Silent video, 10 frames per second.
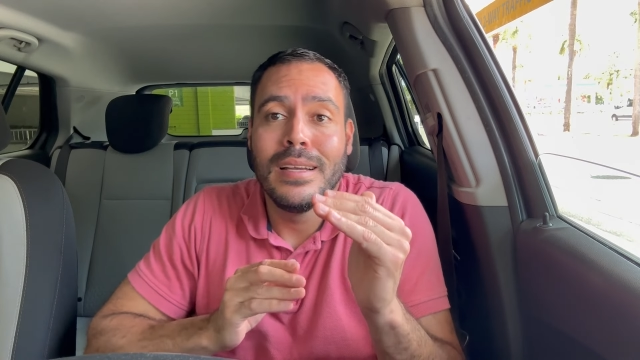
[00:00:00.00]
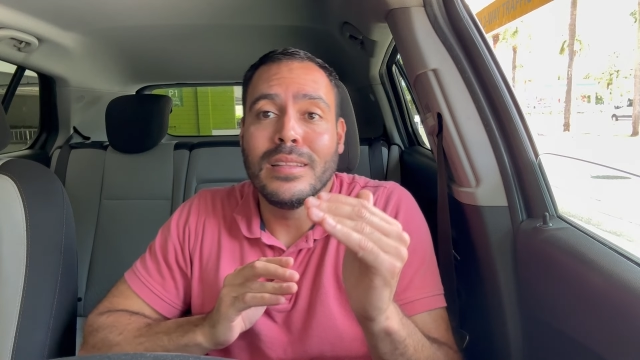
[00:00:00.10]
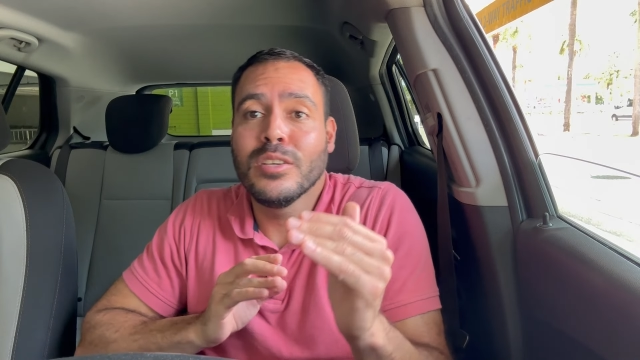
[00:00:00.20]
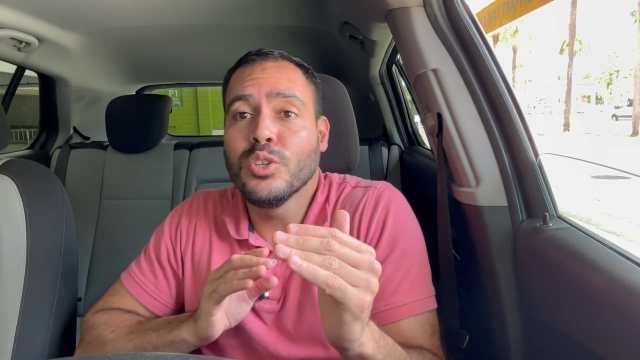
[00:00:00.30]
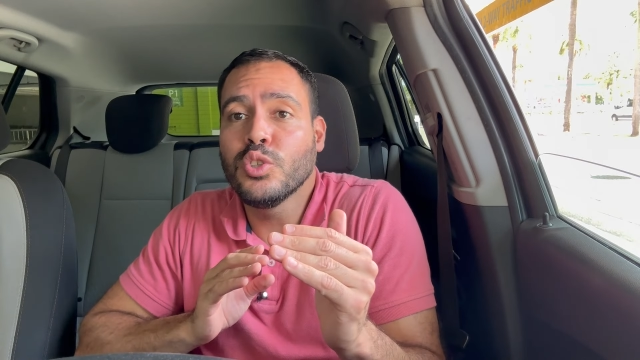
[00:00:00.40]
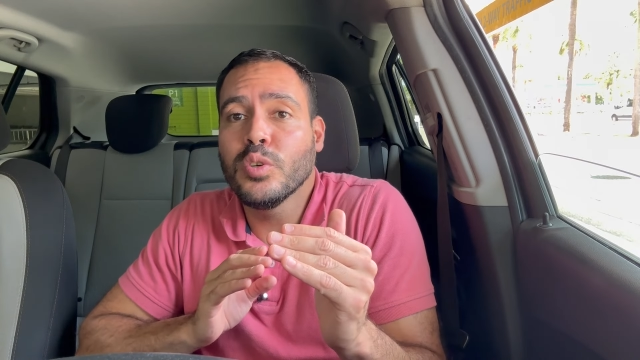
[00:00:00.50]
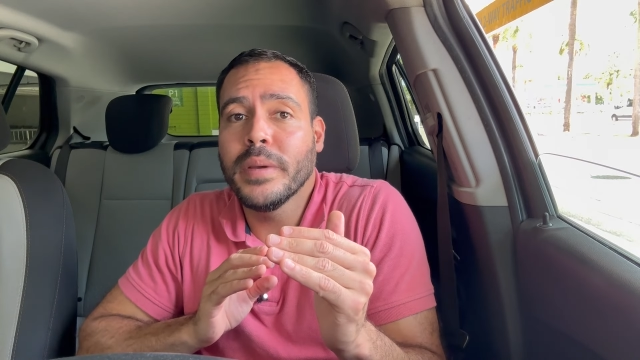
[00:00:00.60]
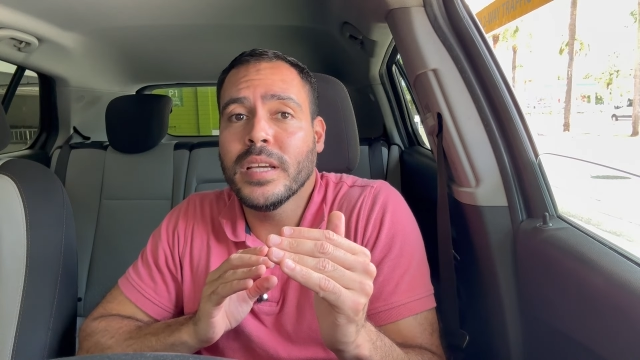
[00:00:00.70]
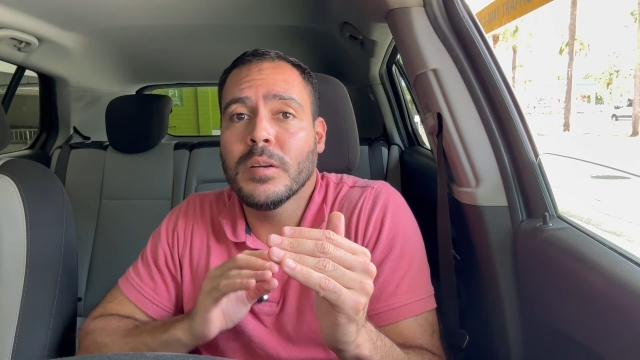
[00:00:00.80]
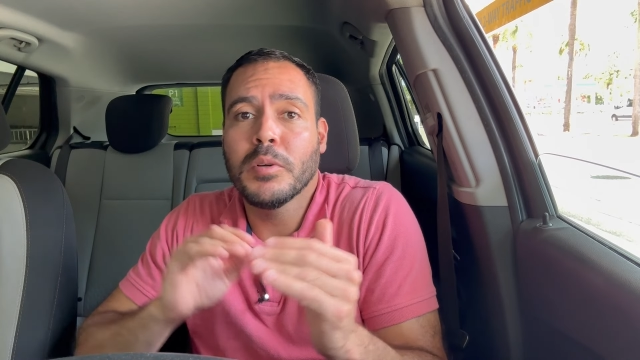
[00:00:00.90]
the YouTube
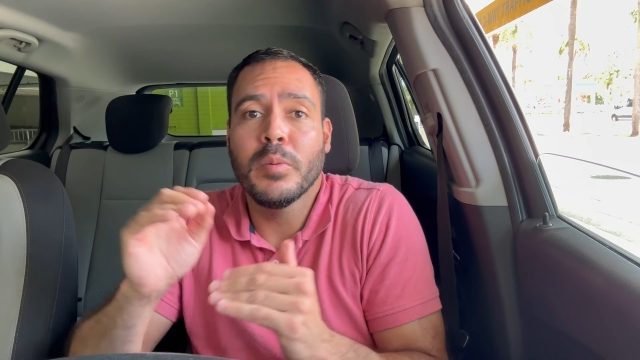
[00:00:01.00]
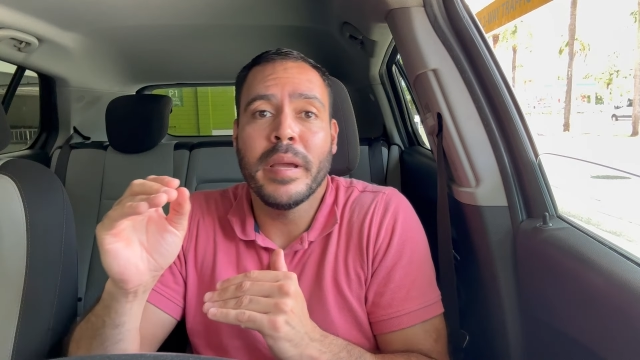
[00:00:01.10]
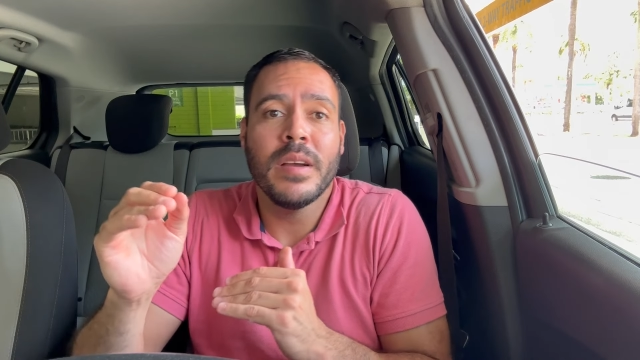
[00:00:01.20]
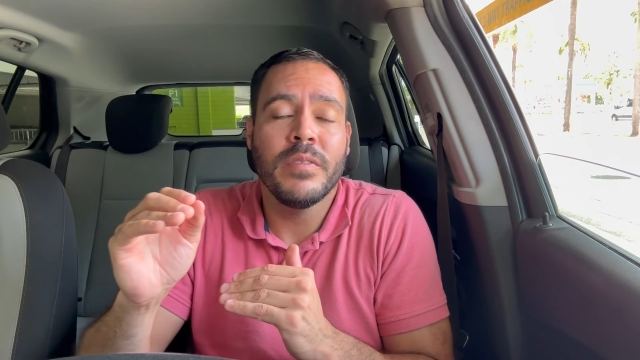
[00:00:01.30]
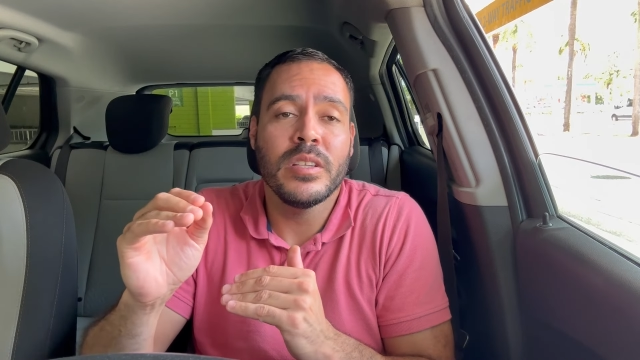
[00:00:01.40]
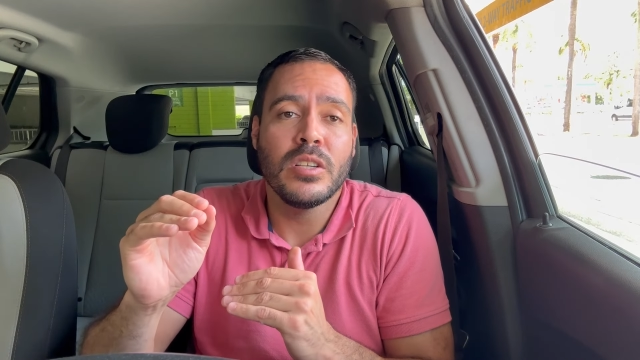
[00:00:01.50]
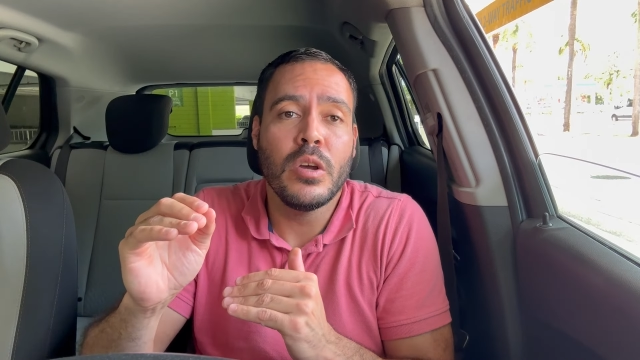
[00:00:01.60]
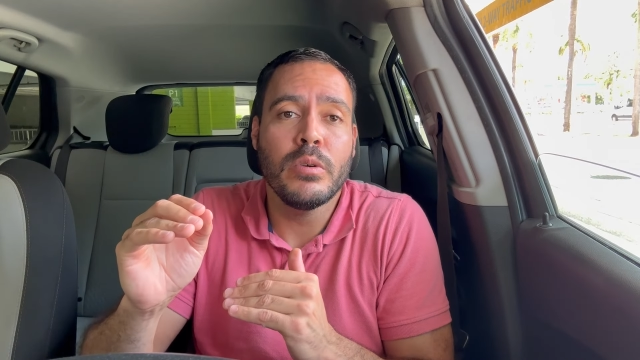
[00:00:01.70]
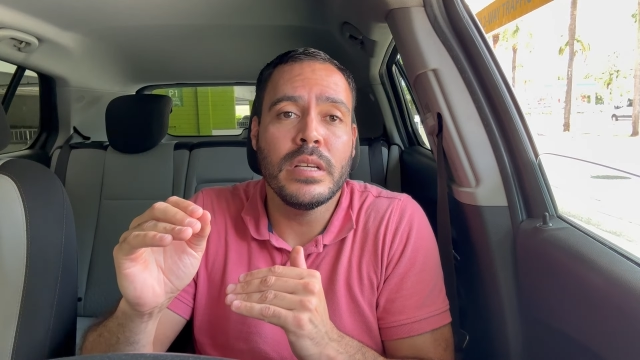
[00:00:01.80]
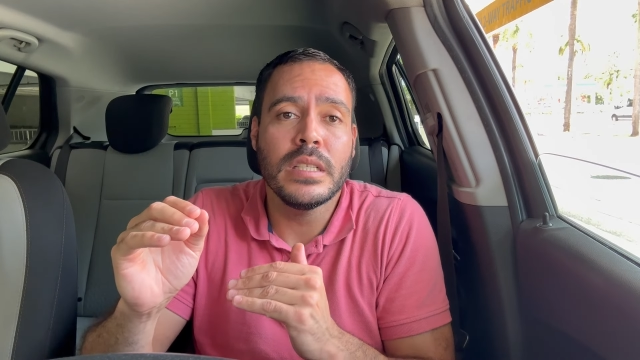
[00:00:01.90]
income could make up for the
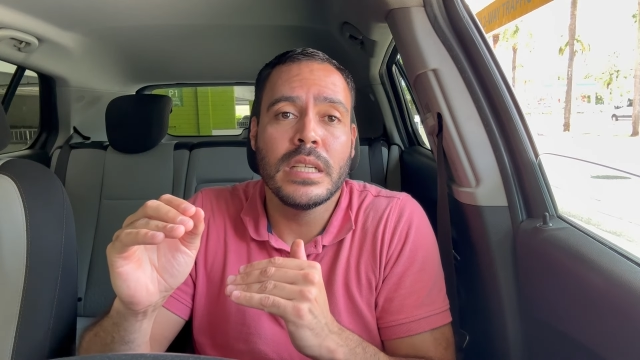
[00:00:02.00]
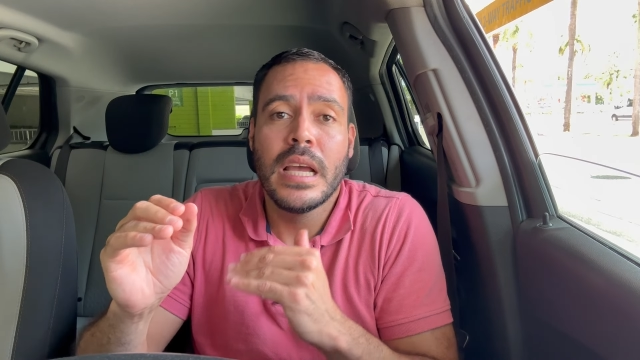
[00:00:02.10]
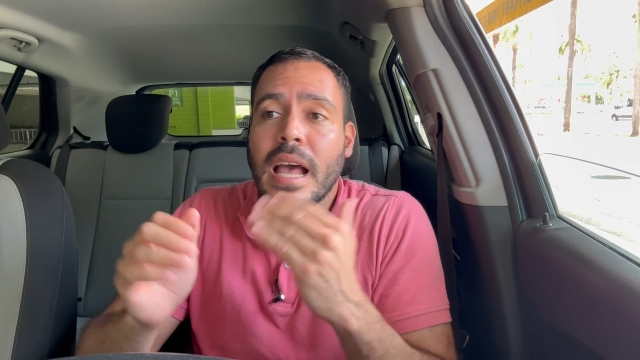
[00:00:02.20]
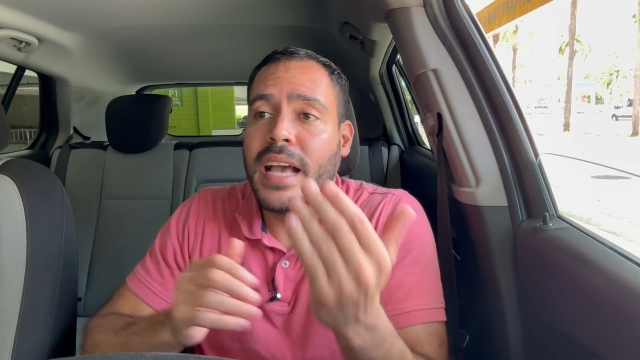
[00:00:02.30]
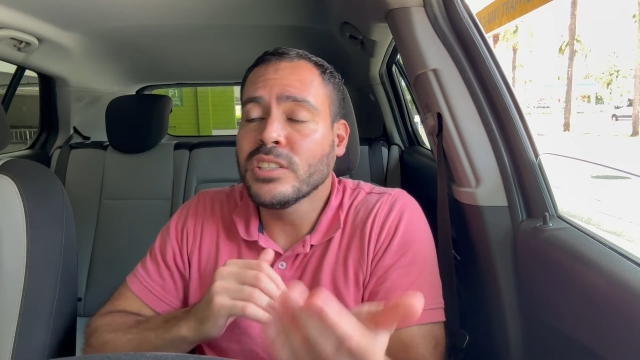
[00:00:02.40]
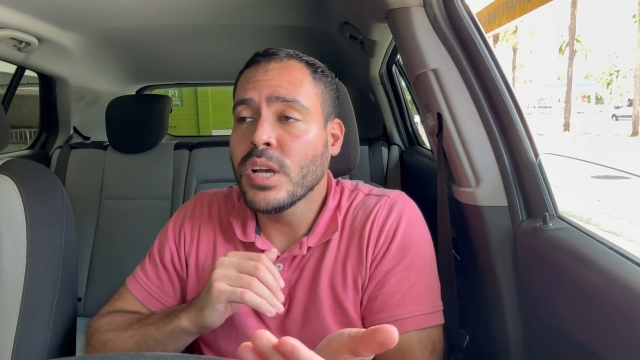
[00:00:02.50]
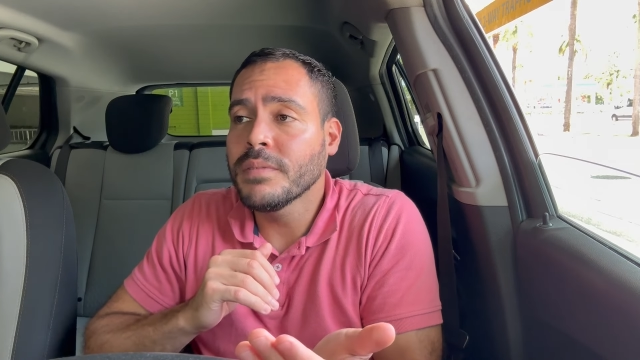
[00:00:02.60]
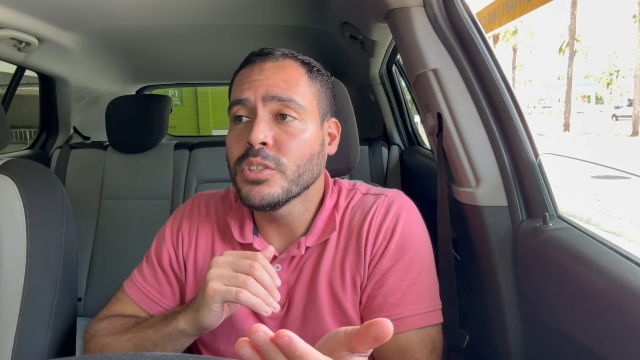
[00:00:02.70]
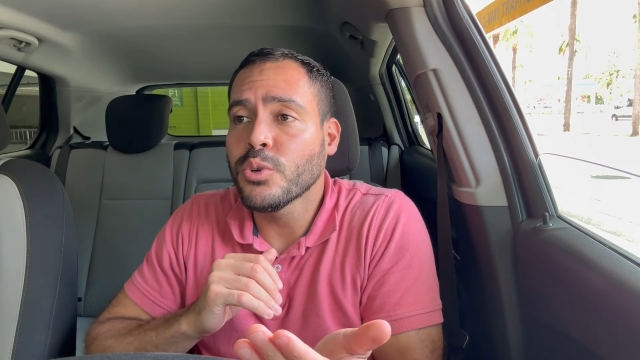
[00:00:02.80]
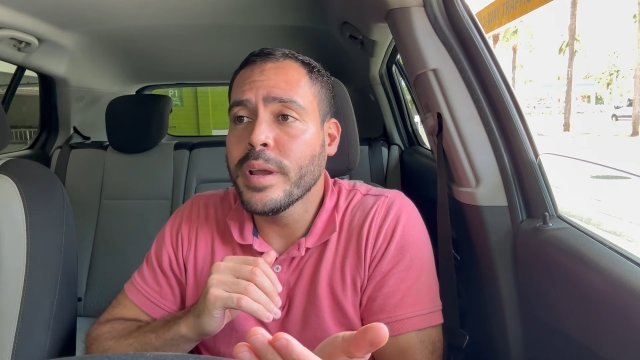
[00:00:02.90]
slowness. I still have
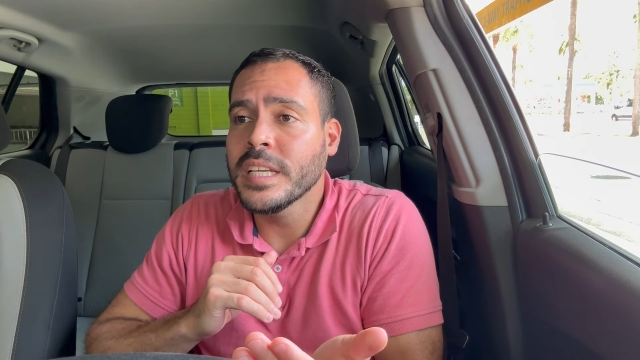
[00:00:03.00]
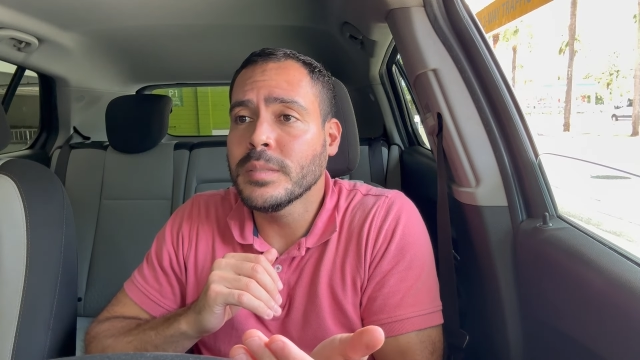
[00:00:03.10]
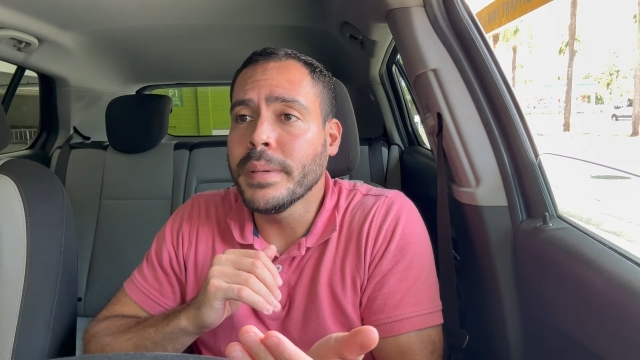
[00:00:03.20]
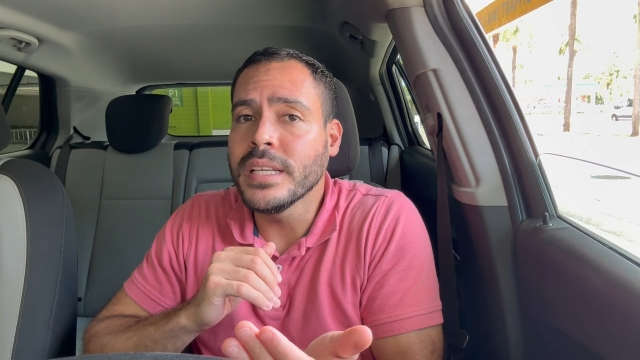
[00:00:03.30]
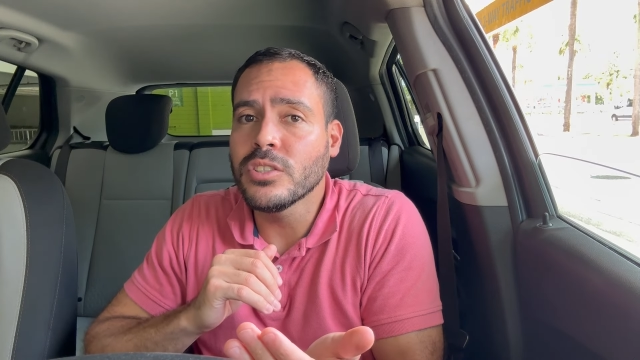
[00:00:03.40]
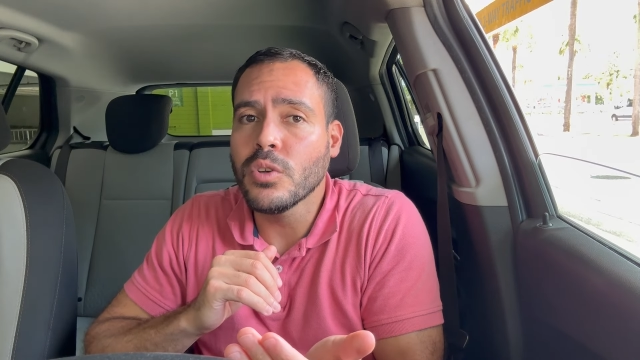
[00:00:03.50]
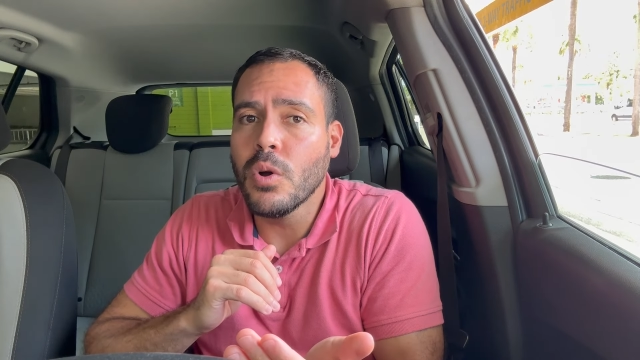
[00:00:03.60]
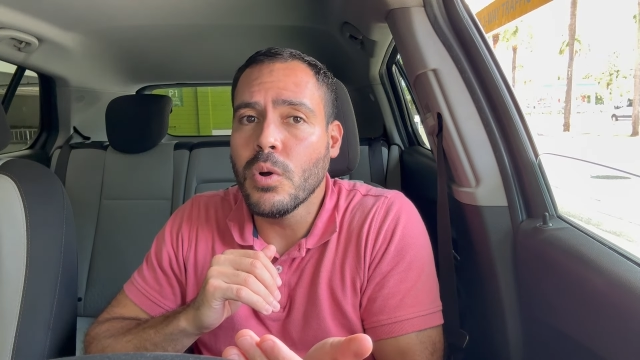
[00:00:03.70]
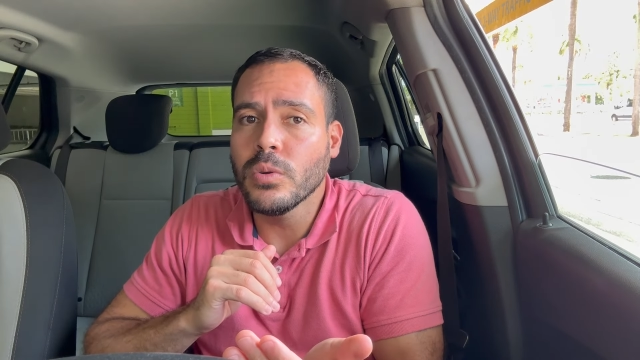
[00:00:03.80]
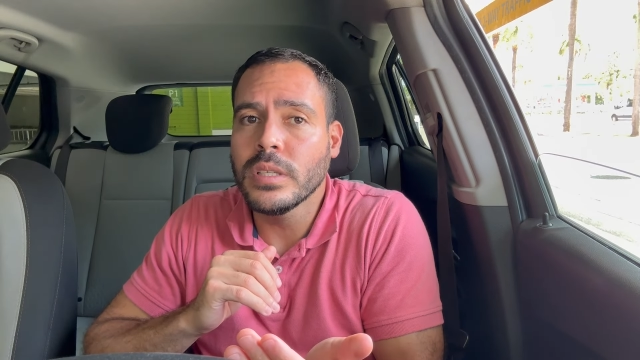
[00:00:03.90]
the trays being
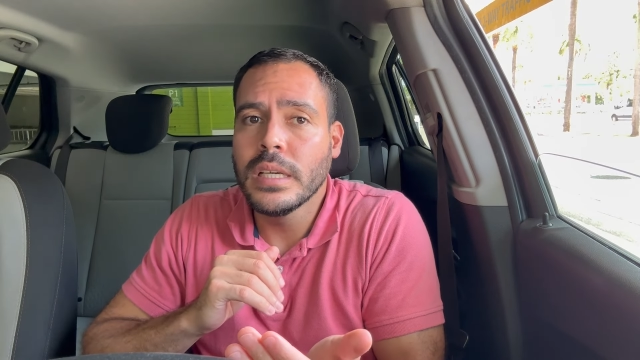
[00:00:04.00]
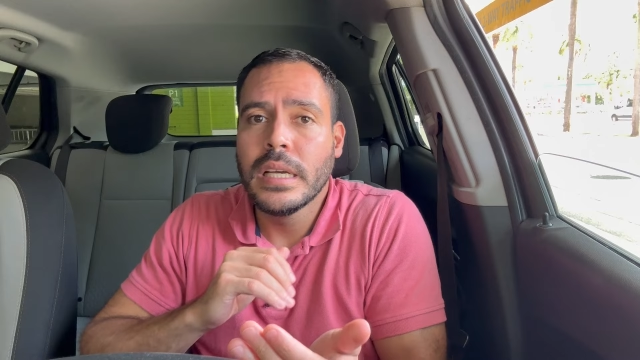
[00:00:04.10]
sold.